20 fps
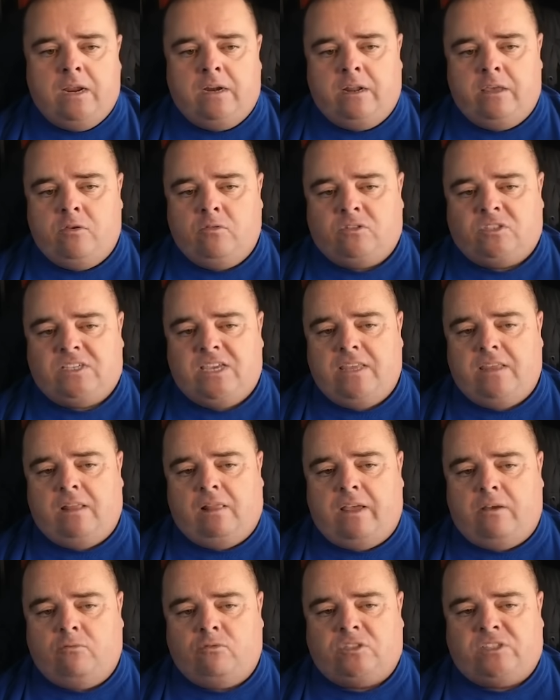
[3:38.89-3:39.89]
Now, you'll see the
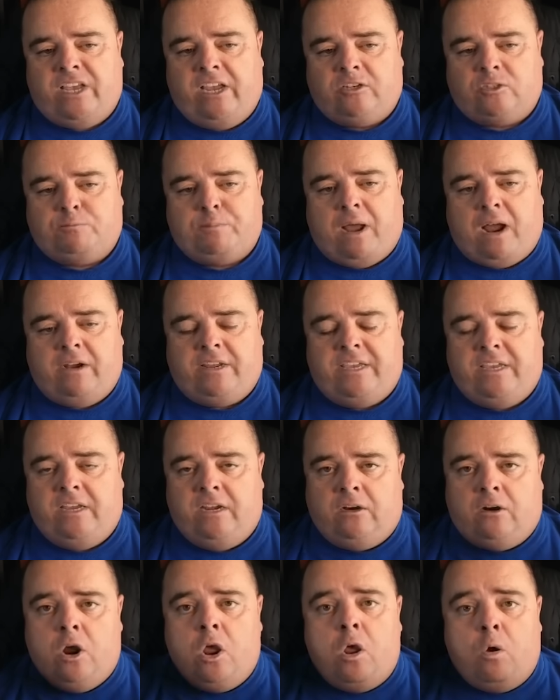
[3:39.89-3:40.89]
little search bar
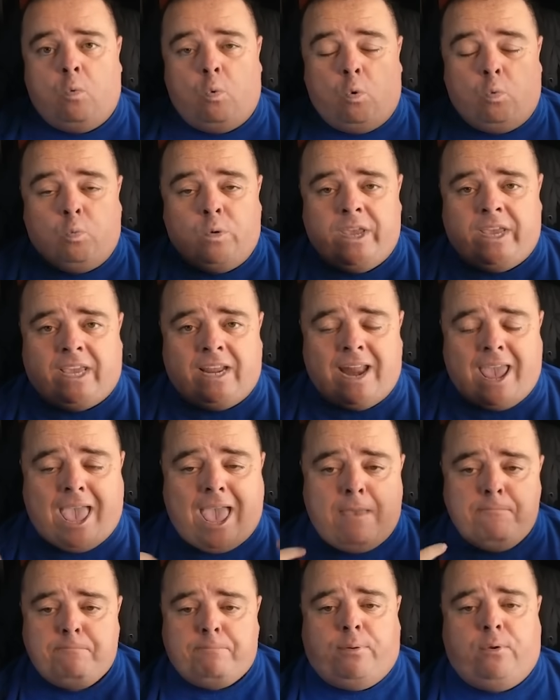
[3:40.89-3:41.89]
here where we can
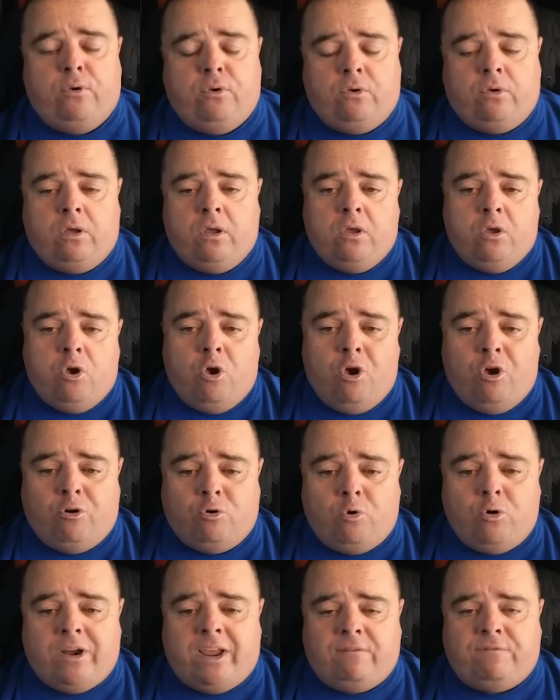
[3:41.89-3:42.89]
input our
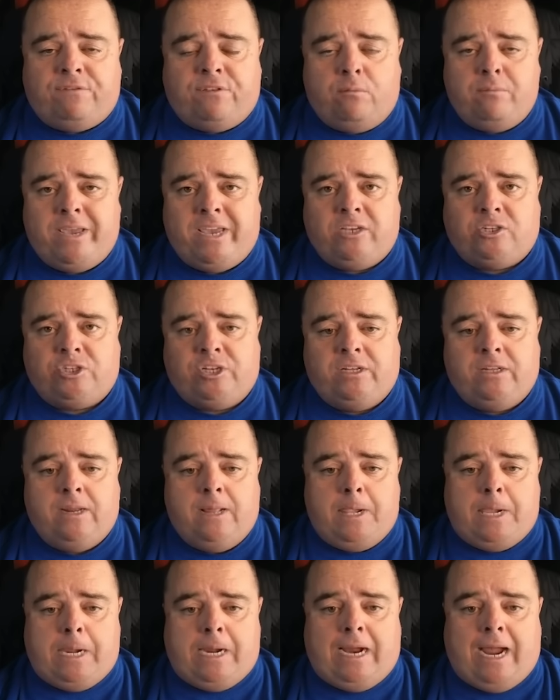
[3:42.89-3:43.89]
own
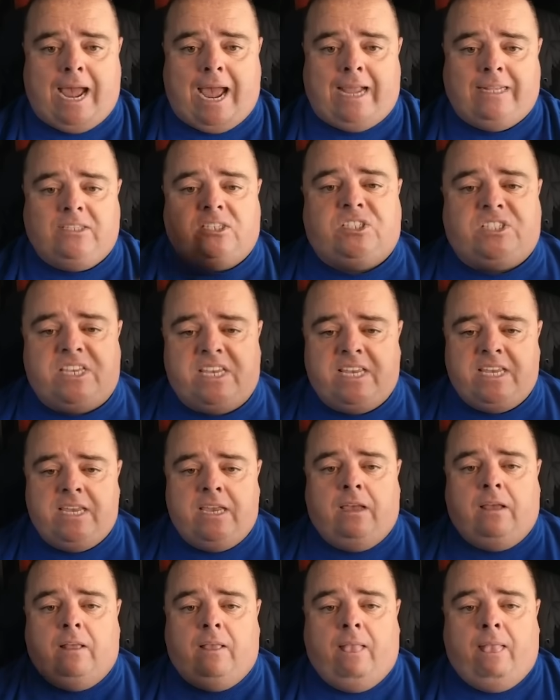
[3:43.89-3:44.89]
information and
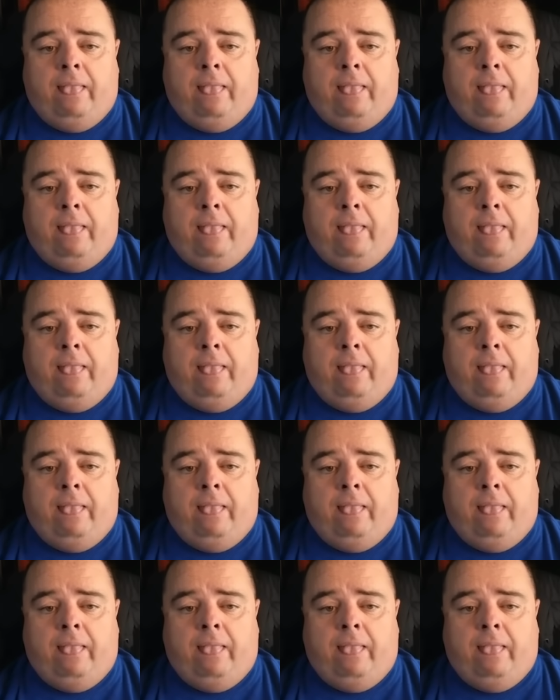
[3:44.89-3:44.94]
see